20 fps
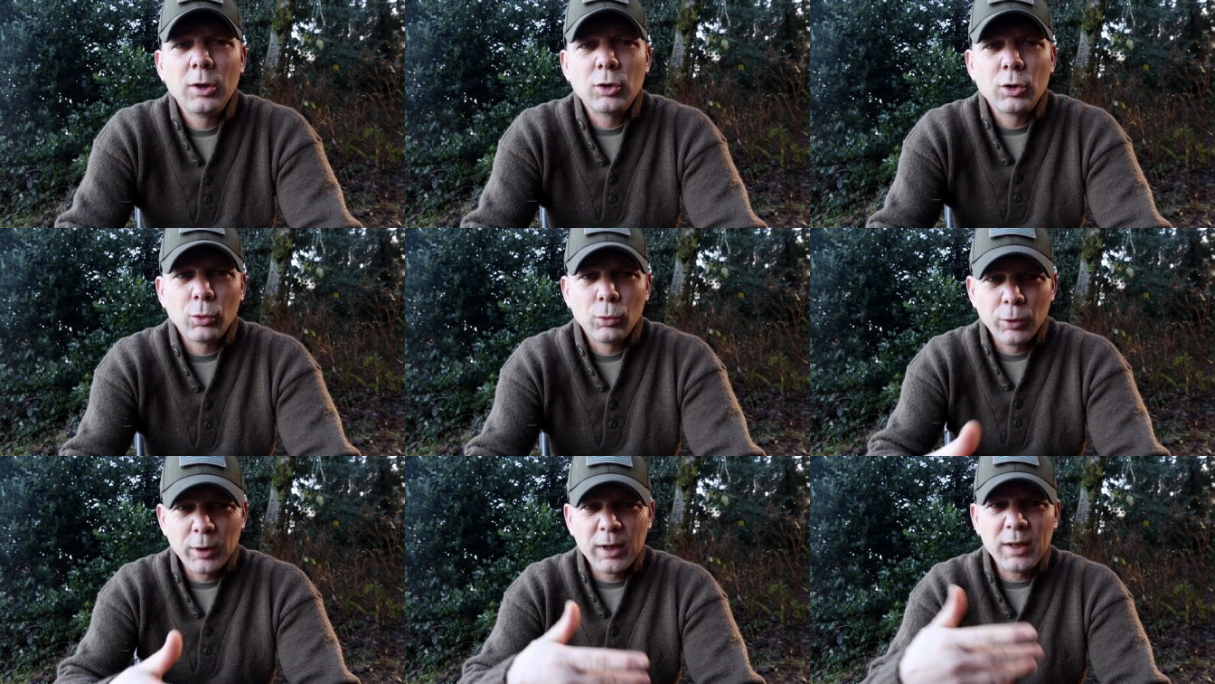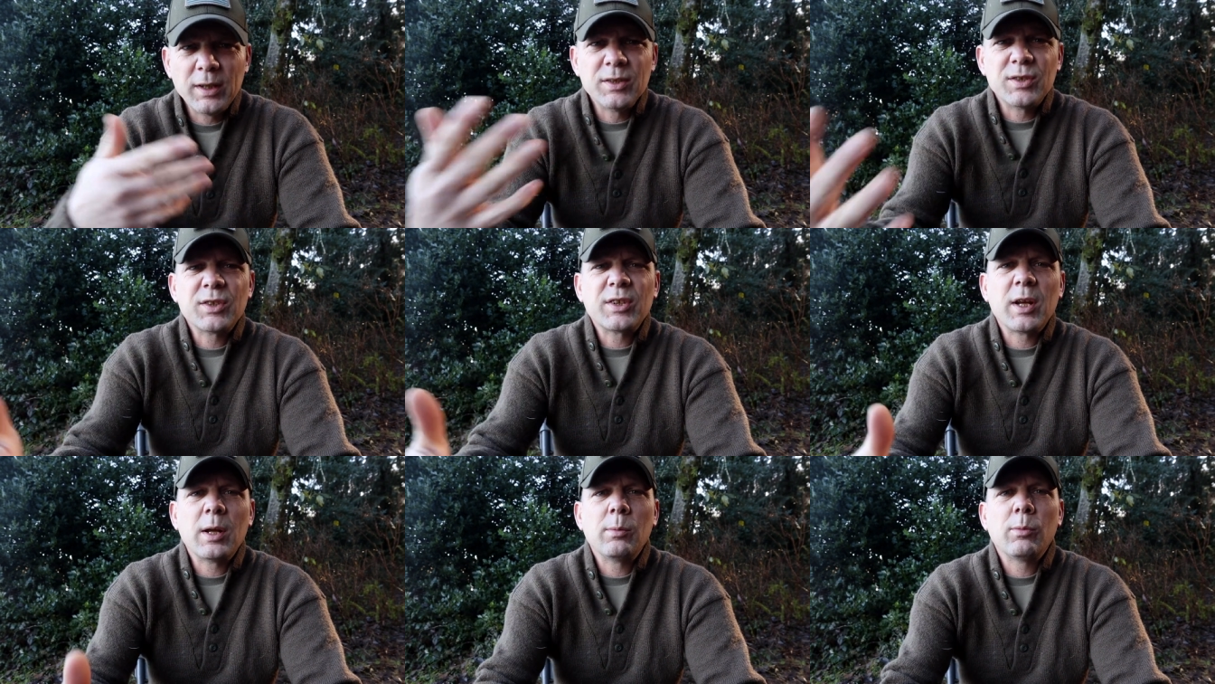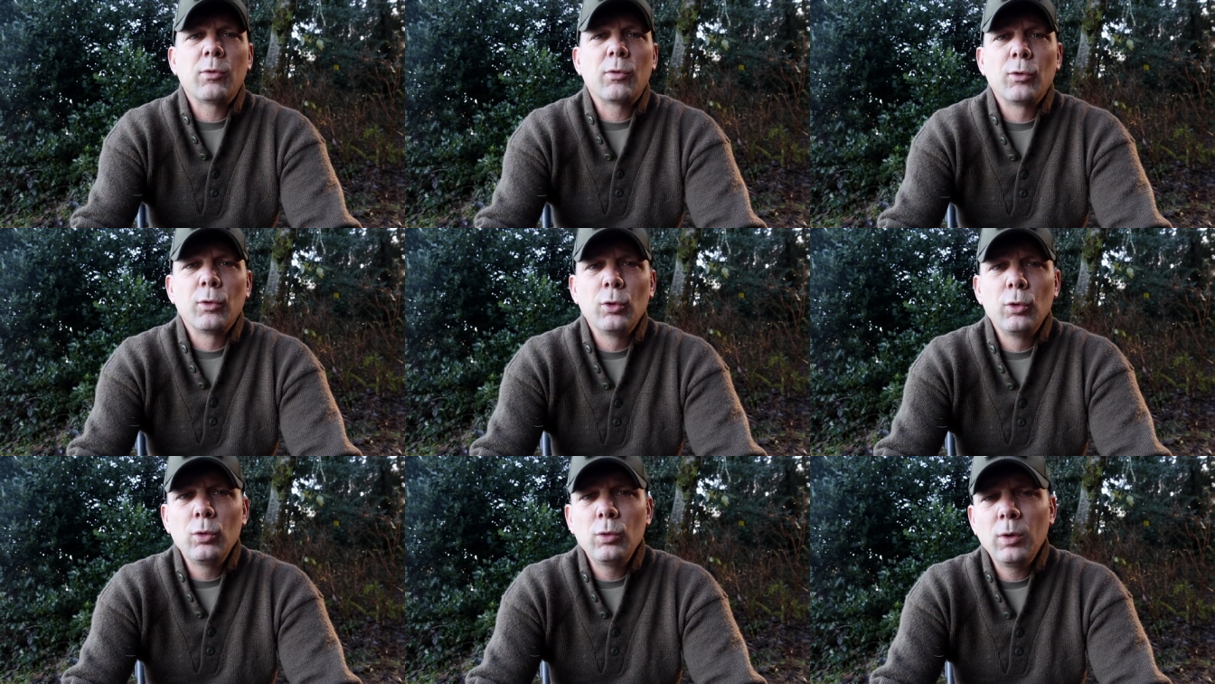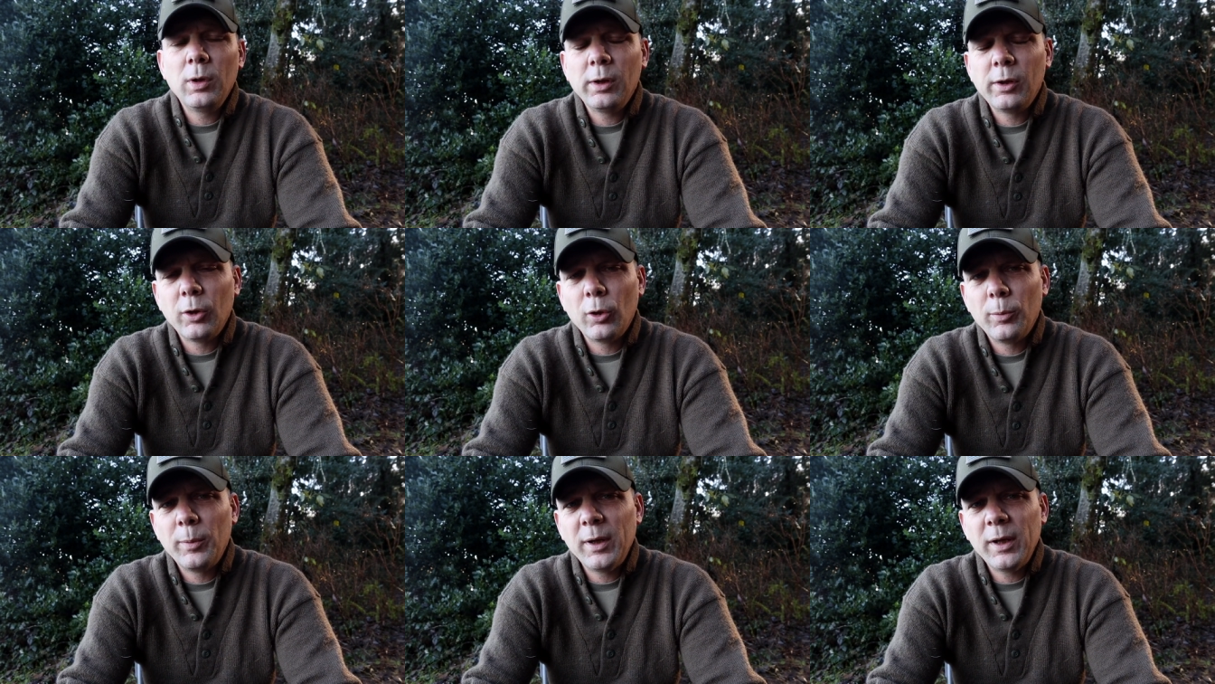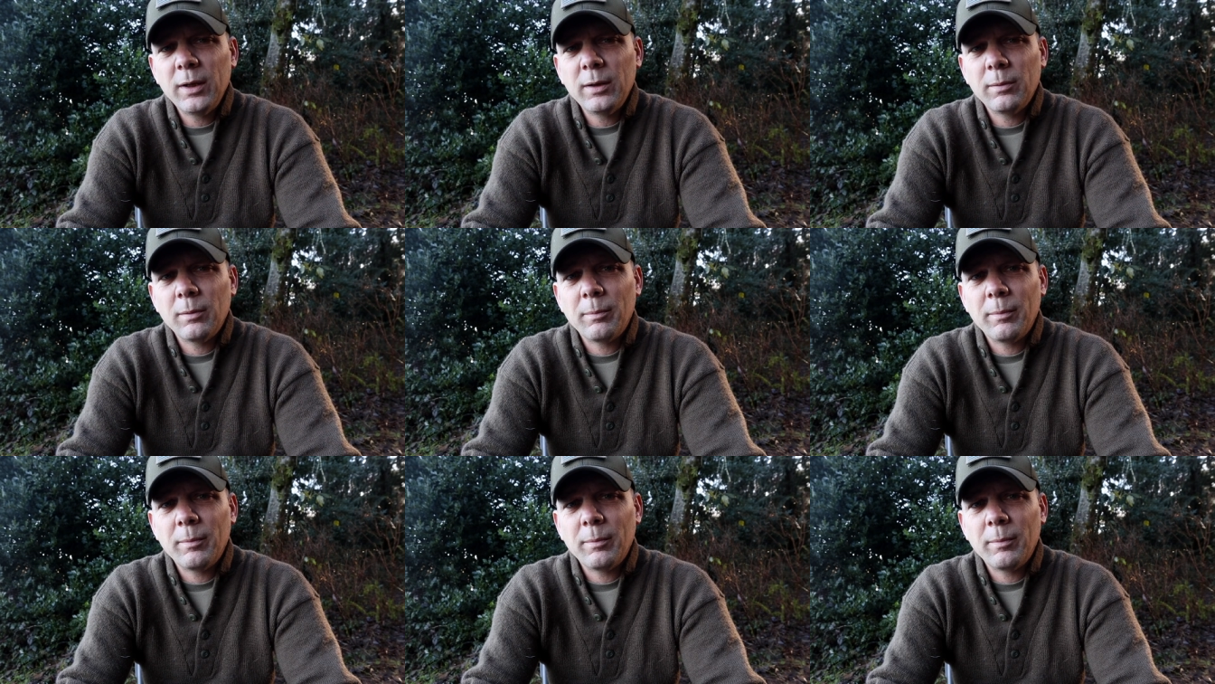to read and skim through a little bit.